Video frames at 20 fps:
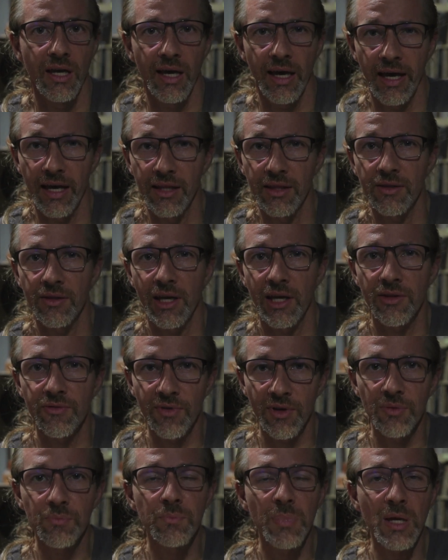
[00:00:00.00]
and and
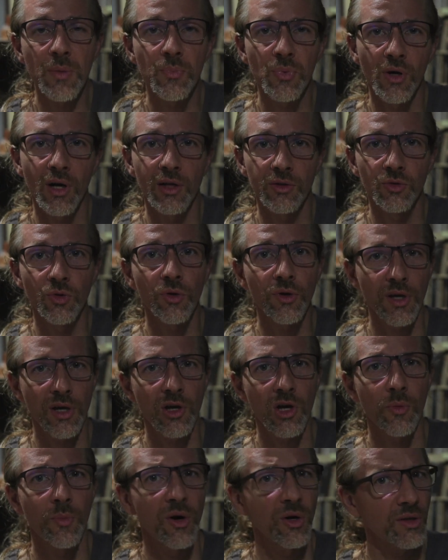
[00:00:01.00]
when people are talking
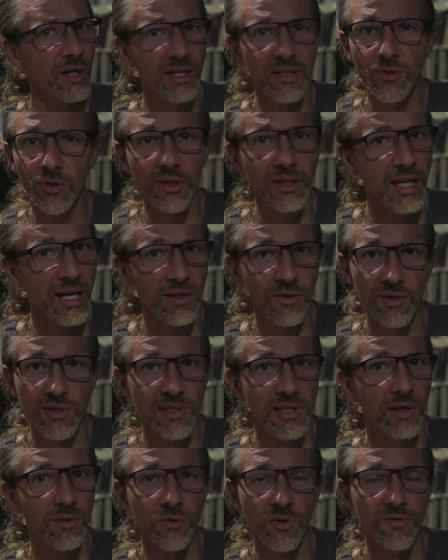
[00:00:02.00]
about, I don't like the
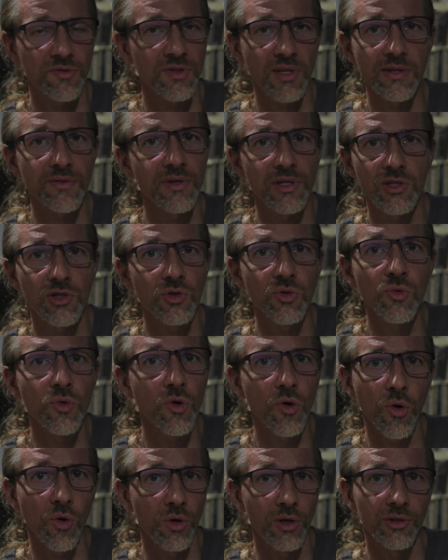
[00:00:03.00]
sound of silver, it's too
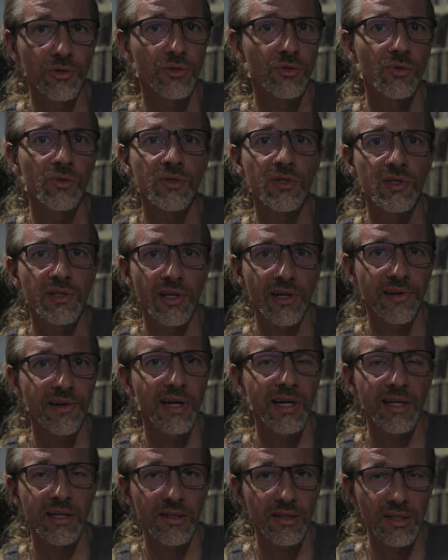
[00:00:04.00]
cold, too
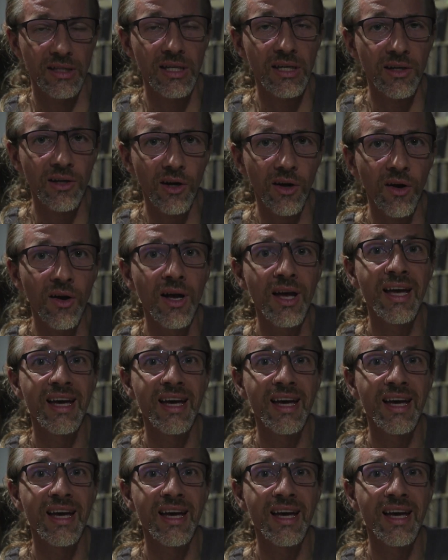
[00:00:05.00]
sterile, clinical,